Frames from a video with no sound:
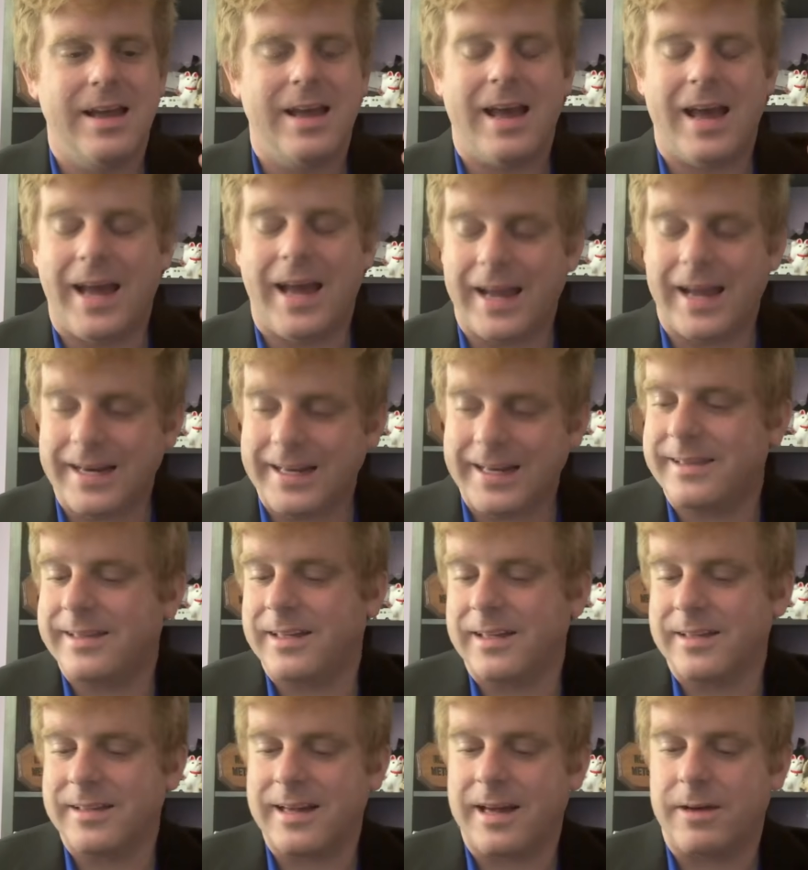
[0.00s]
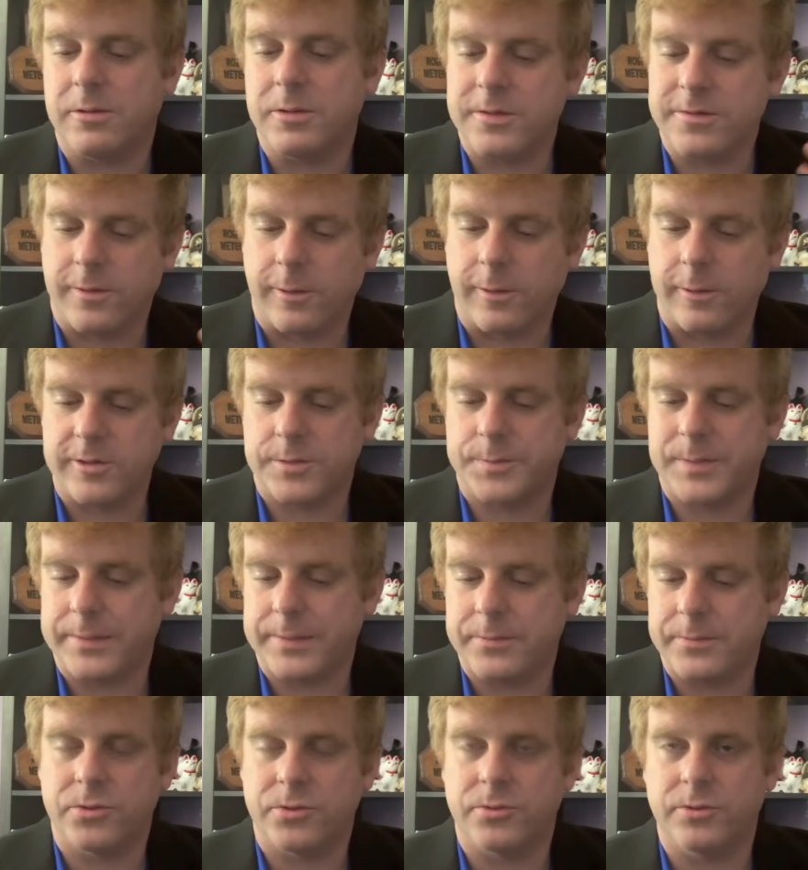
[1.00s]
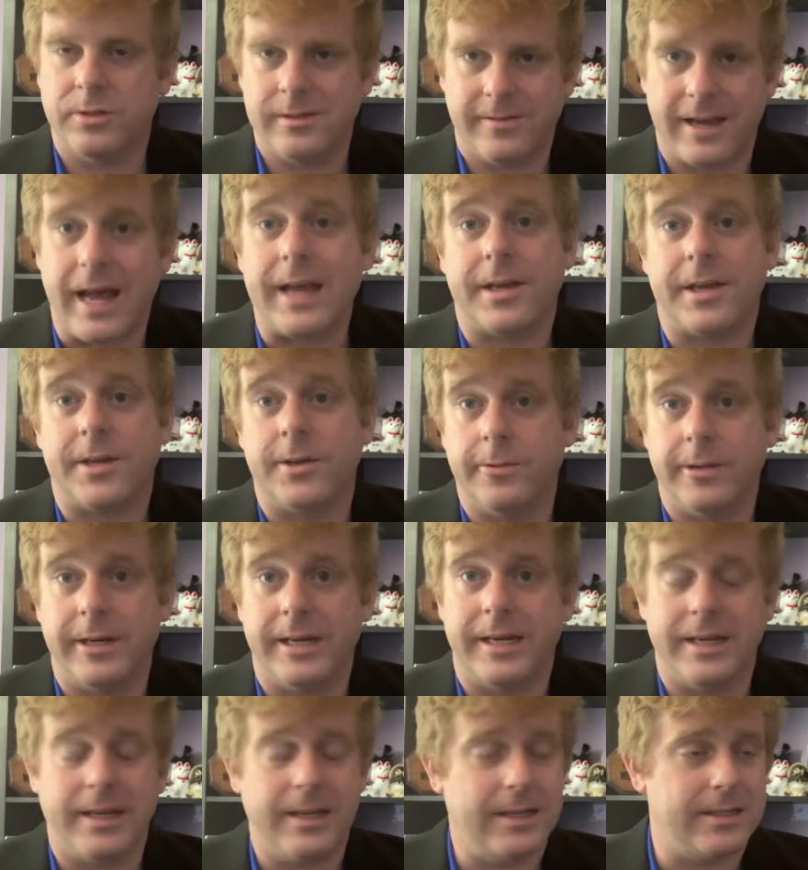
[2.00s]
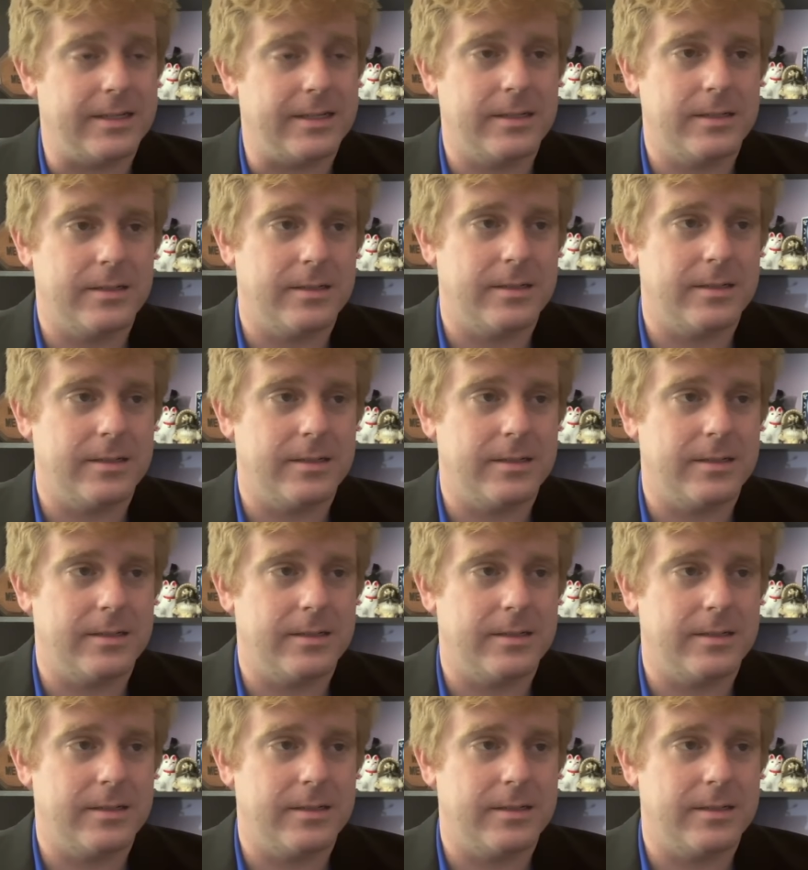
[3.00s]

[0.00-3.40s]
anything that would force people to evacuate and